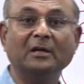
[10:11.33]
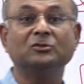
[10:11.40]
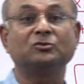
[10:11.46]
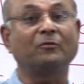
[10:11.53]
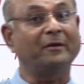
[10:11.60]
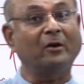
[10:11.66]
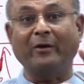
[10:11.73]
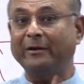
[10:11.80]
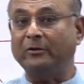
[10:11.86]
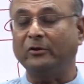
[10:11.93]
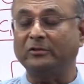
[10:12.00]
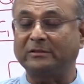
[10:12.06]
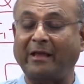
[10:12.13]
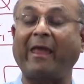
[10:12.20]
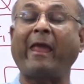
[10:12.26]
So we are going
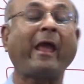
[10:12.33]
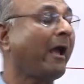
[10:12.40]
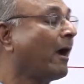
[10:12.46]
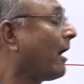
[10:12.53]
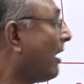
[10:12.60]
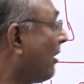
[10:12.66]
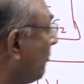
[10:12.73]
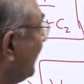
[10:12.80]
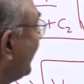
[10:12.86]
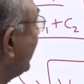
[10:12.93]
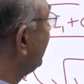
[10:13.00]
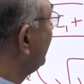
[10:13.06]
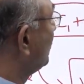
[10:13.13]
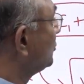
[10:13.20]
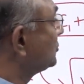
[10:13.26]
to see how we
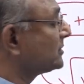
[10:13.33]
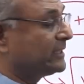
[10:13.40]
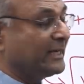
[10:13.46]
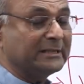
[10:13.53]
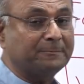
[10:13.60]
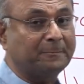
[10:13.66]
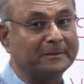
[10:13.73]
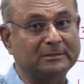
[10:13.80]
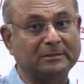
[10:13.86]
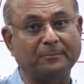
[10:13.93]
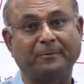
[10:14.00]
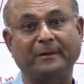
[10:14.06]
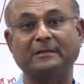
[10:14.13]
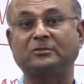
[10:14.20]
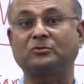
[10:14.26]
can use these
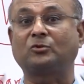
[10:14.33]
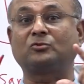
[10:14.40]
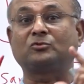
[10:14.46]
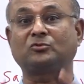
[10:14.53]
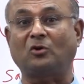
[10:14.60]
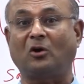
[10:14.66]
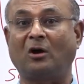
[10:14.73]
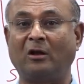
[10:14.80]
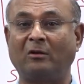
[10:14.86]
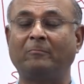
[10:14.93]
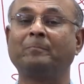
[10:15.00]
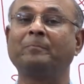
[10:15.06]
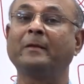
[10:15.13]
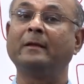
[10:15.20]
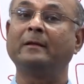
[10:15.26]
principles to
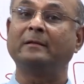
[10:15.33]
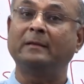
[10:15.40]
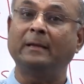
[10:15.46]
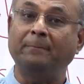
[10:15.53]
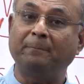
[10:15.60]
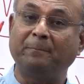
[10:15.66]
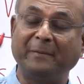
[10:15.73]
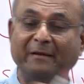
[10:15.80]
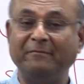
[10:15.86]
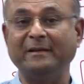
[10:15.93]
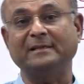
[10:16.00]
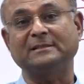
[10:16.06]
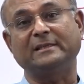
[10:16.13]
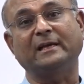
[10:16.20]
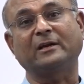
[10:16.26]
solve the
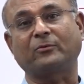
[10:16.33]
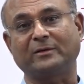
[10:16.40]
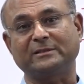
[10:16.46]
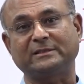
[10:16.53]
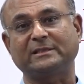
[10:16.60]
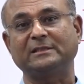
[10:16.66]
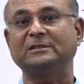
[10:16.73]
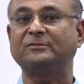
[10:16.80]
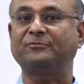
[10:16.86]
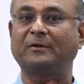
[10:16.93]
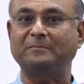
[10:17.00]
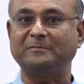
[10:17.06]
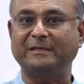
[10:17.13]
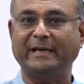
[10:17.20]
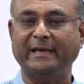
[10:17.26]
previous year questions
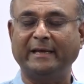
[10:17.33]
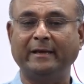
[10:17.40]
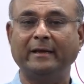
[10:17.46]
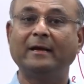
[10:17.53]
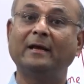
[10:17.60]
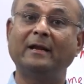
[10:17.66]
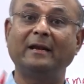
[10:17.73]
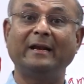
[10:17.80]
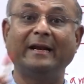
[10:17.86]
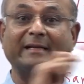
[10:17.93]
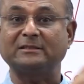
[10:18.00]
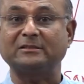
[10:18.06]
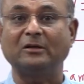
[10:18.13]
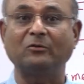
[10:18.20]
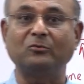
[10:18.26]
from JEE. Let
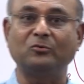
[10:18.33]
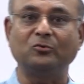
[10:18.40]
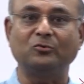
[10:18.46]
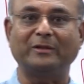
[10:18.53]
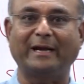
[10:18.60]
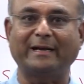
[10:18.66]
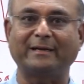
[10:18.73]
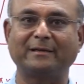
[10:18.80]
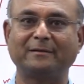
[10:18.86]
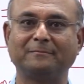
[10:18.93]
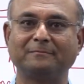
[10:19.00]
us now do that.